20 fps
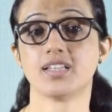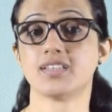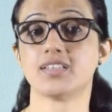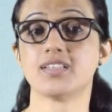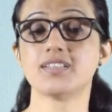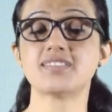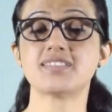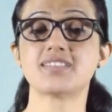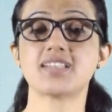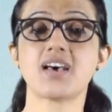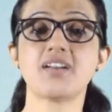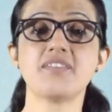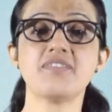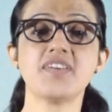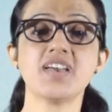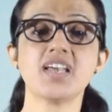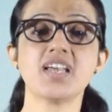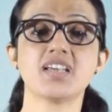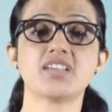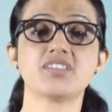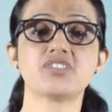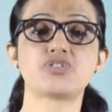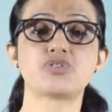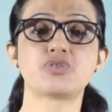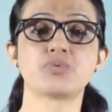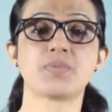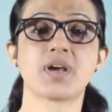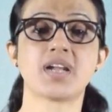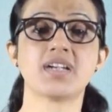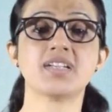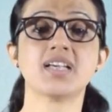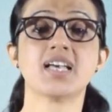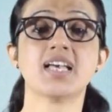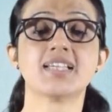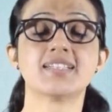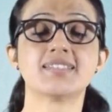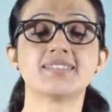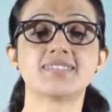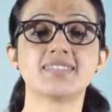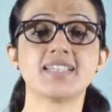The survey instrument
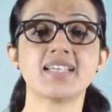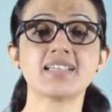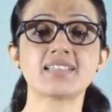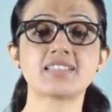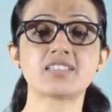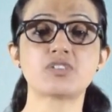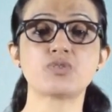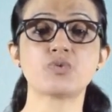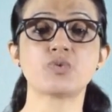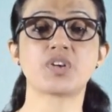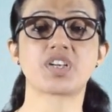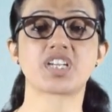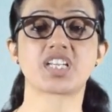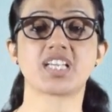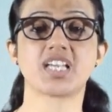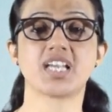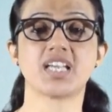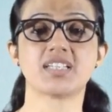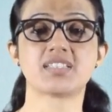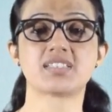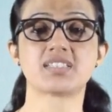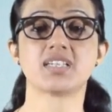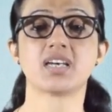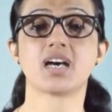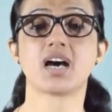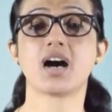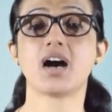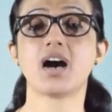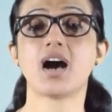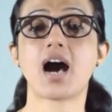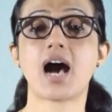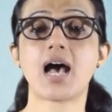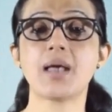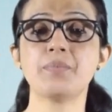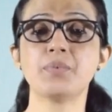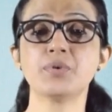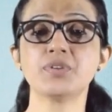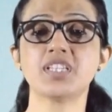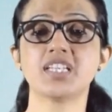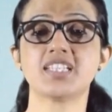seeks to create a
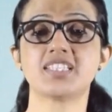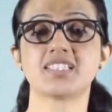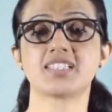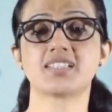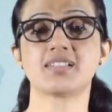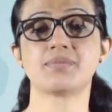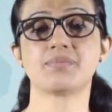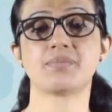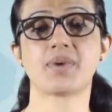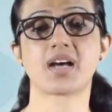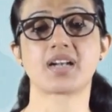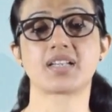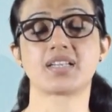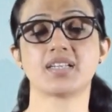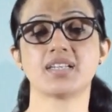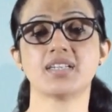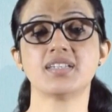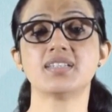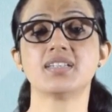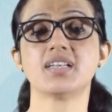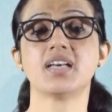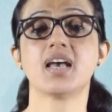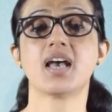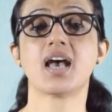hypothetical market,